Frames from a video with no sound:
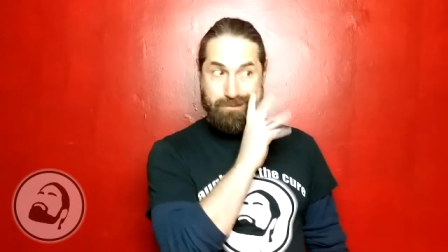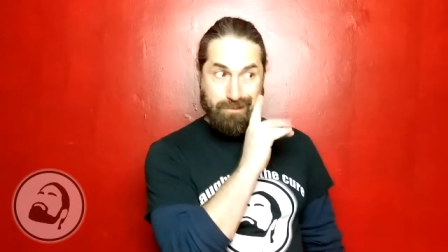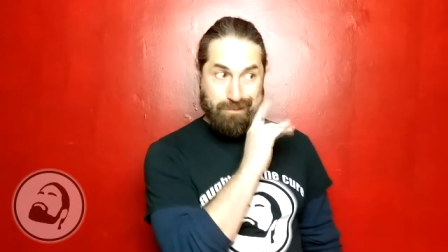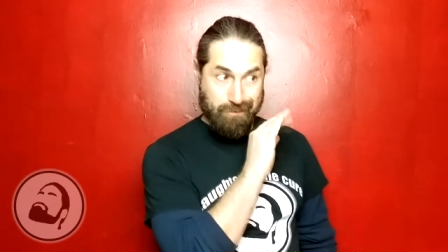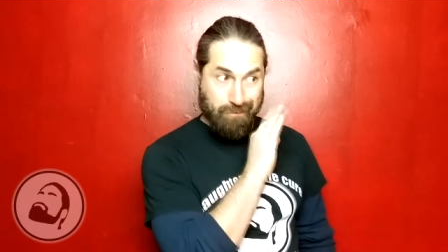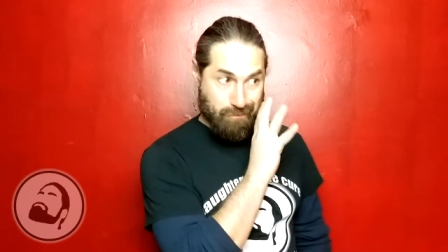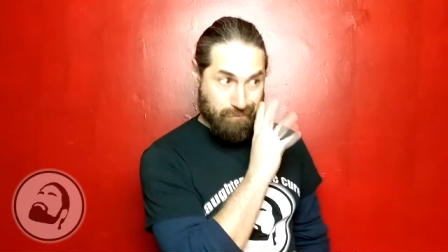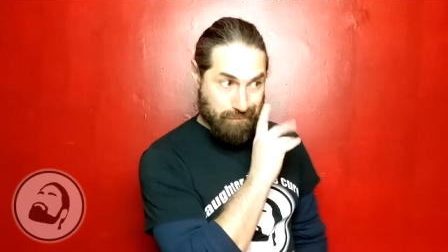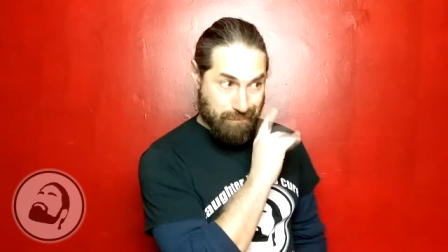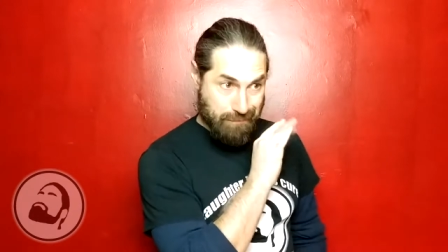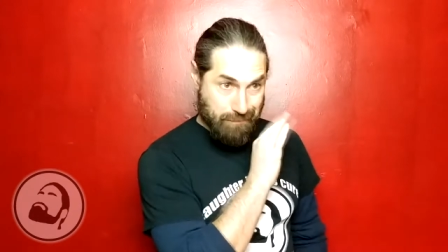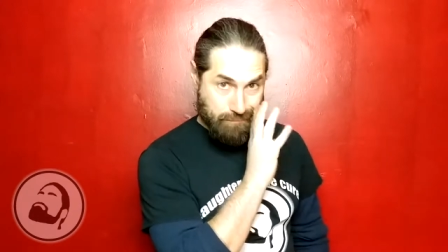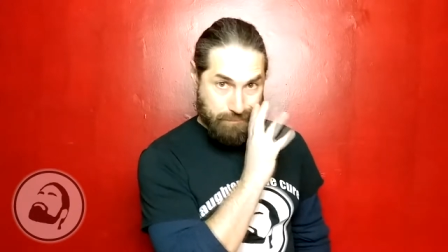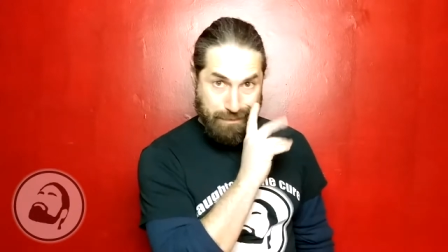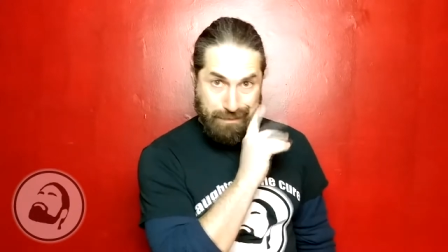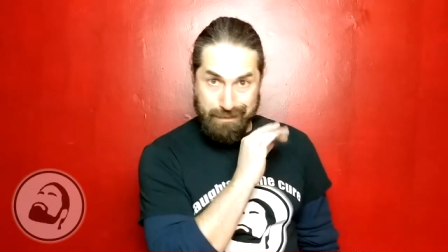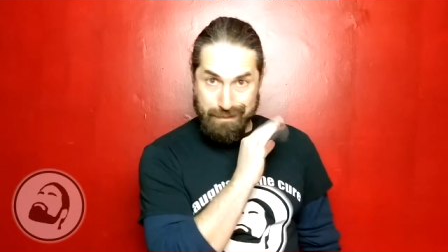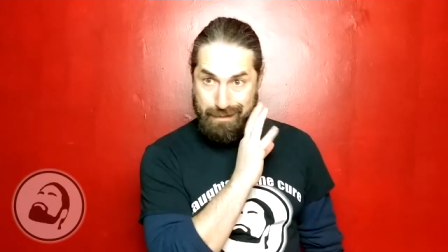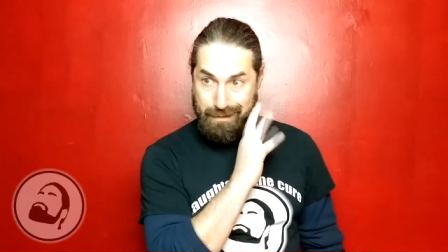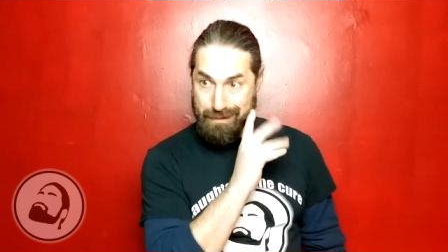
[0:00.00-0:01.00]
there's going to be
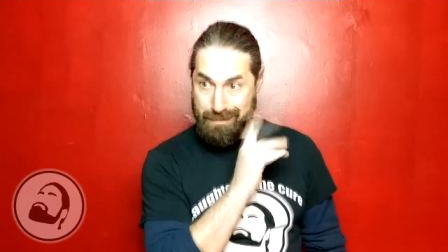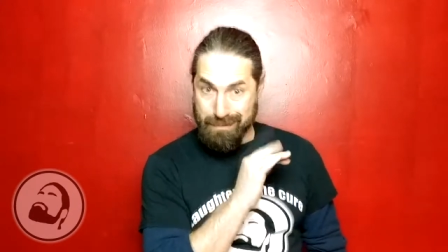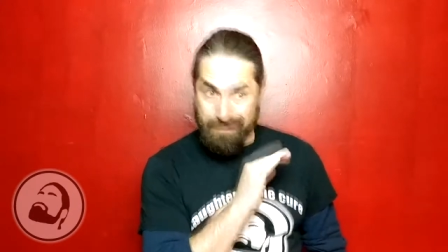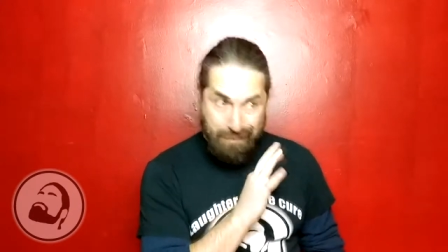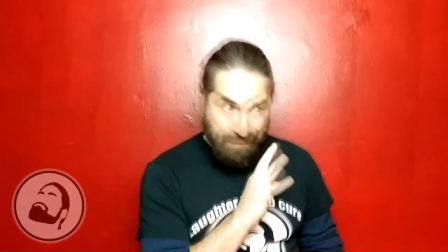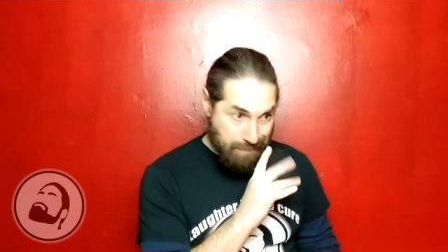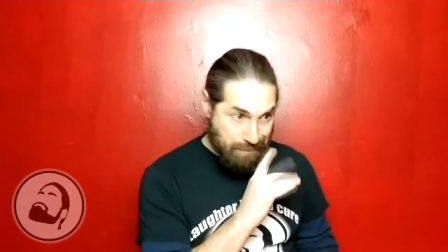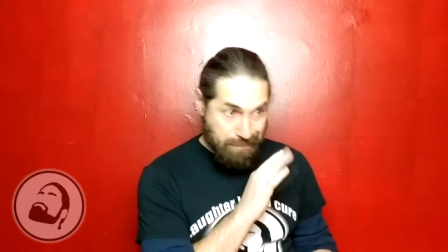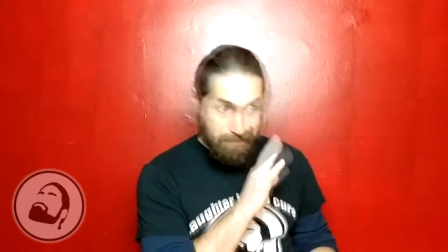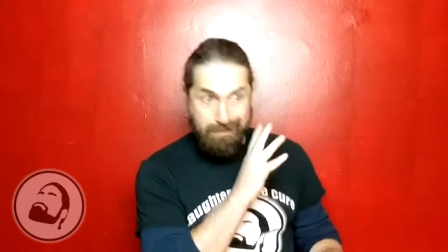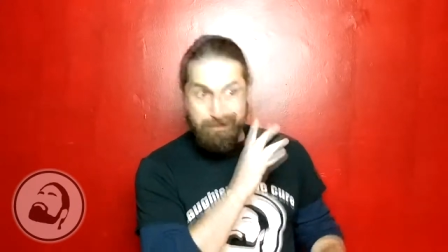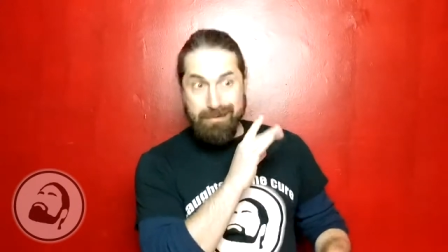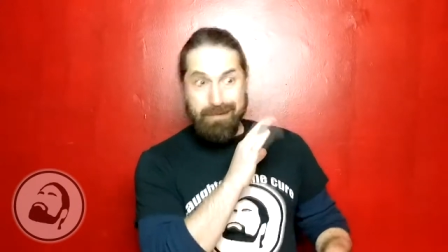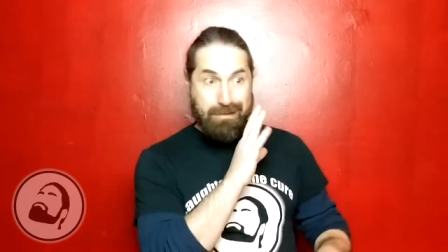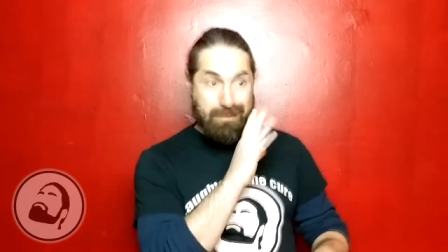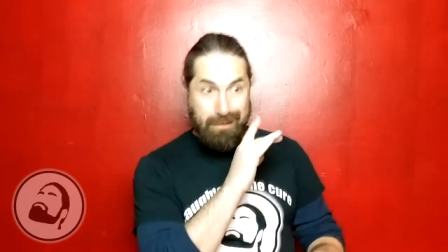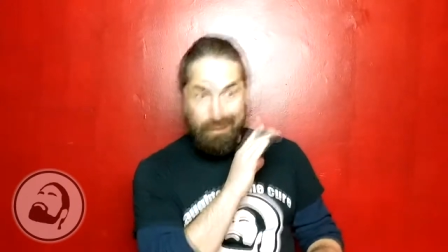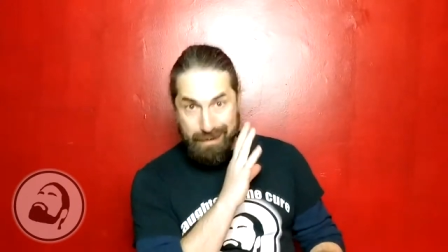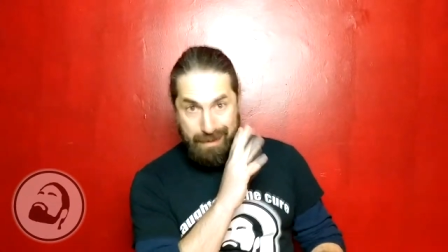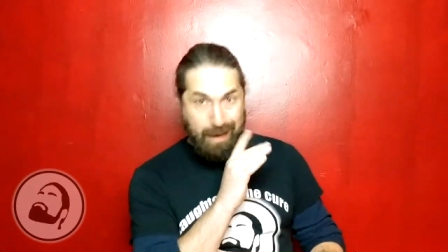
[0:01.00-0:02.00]
a
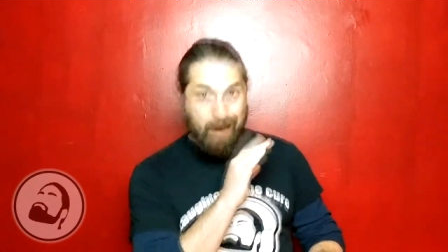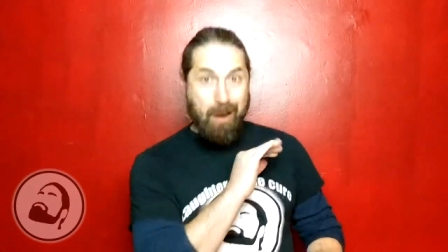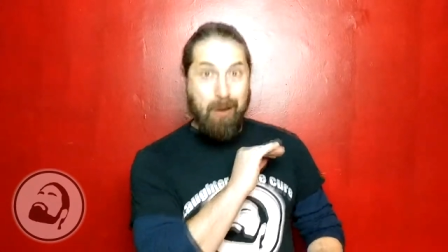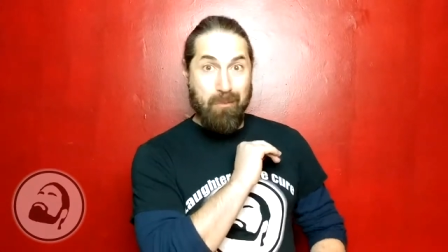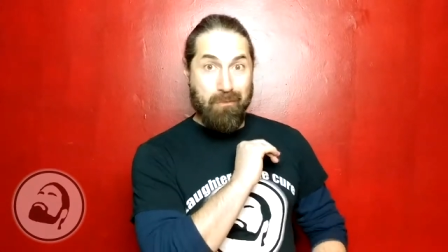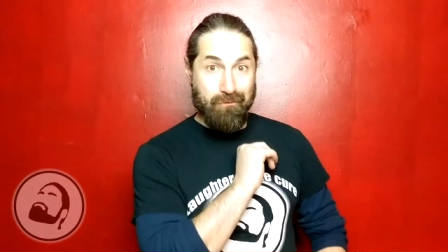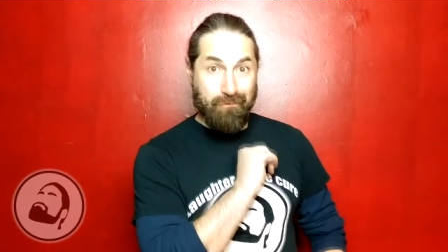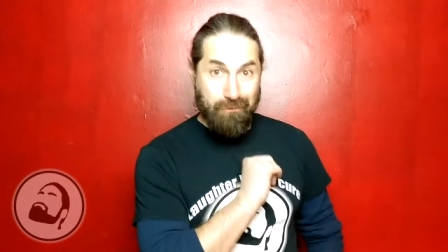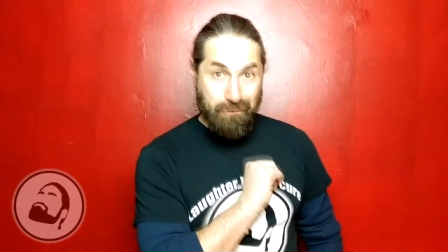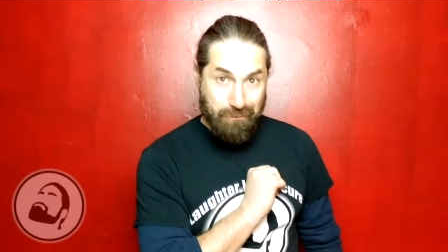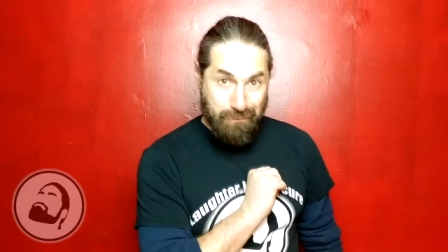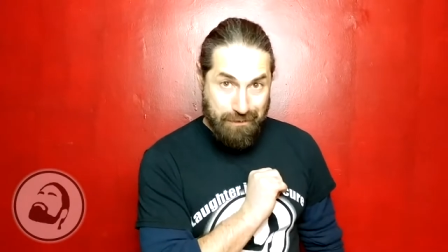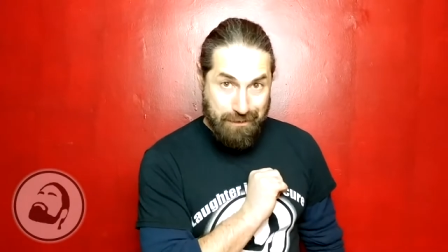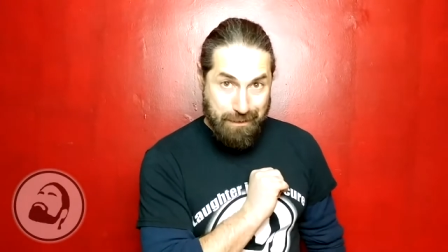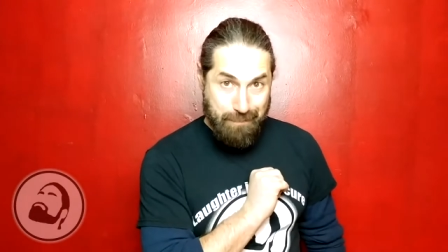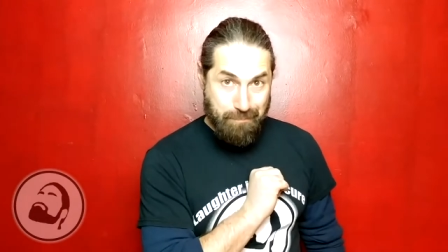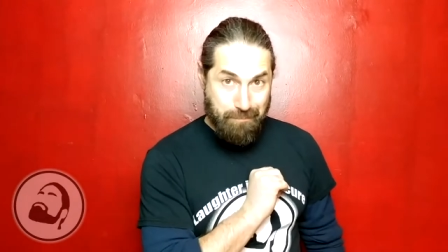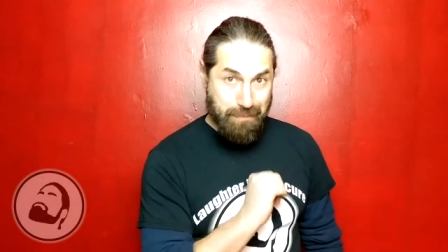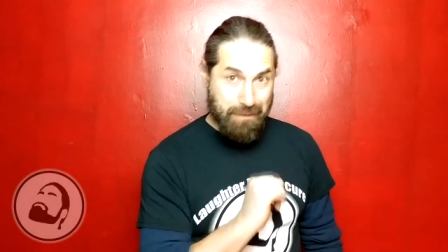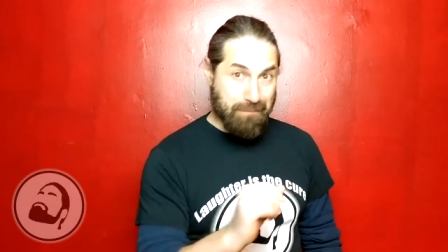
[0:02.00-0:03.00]
helpful
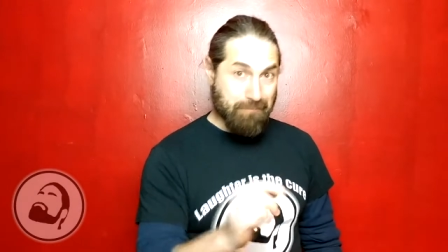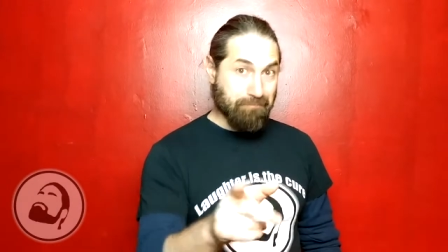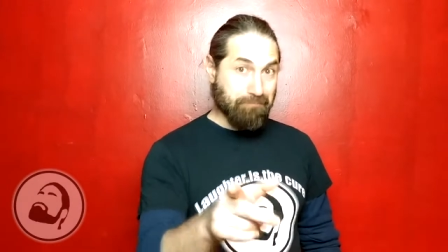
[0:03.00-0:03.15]
tip